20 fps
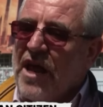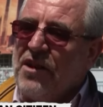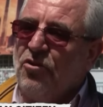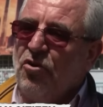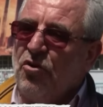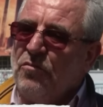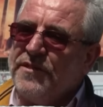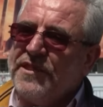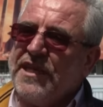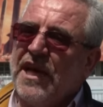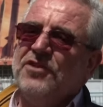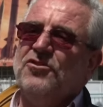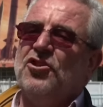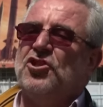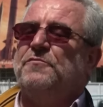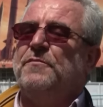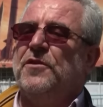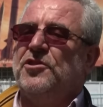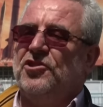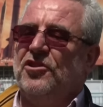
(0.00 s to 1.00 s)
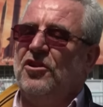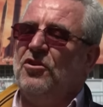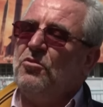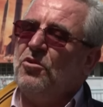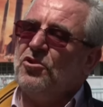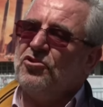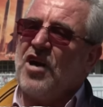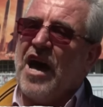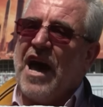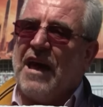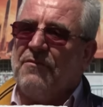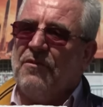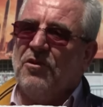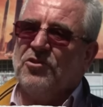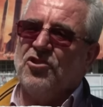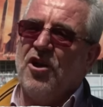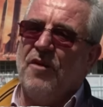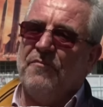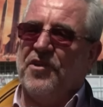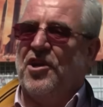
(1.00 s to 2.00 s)
and its master, the US,
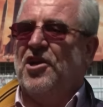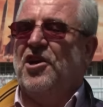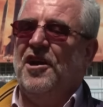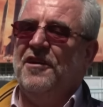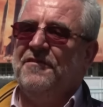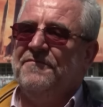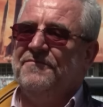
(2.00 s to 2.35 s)
forever.